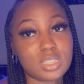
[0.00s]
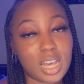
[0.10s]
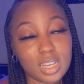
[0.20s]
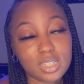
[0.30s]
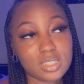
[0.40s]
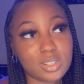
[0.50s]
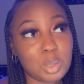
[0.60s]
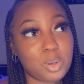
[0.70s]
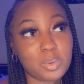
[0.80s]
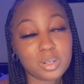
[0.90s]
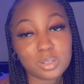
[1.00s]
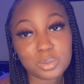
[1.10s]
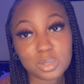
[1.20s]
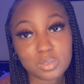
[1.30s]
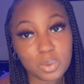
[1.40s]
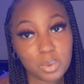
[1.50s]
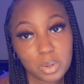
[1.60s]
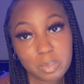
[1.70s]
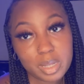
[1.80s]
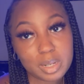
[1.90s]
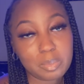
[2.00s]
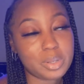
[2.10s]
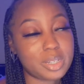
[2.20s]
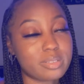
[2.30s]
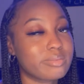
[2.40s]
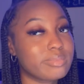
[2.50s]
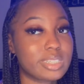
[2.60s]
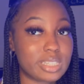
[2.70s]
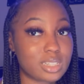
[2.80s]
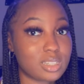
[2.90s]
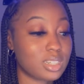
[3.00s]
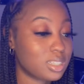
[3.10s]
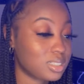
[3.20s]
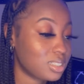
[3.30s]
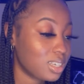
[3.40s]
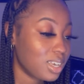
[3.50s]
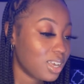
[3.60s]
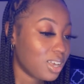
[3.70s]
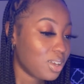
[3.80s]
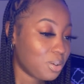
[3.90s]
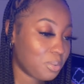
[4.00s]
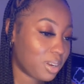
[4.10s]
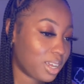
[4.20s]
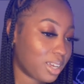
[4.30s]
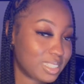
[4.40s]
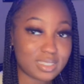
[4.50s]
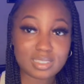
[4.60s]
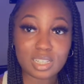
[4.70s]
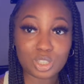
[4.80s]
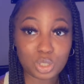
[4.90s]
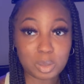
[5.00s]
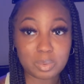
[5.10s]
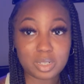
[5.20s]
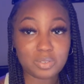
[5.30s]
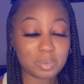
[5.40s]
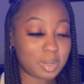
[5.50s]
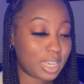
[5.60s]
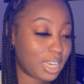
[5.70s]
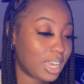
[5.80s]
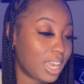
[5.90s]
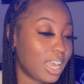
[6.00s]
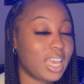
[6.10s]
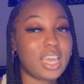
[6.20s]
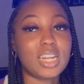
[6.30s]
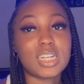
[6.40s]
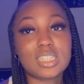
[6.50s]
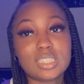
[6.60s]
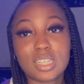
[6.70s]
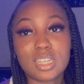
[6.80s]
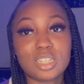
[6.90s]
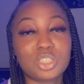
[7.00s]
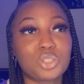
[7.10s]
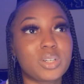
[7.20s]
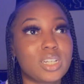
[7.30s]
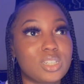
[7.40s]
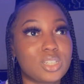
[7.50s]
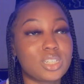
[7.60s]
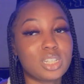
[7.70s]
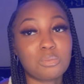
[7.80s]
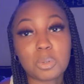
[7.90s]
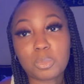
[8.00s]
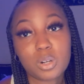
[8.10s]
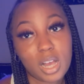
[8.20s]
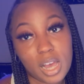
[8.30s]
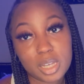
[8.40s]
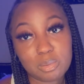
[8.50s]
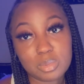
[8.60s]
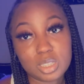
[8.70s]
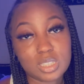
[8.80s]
I couldn't come up with another word for watermelon, but yeah, that's what I interpreted from that. And in the second trailer, there were more eye images.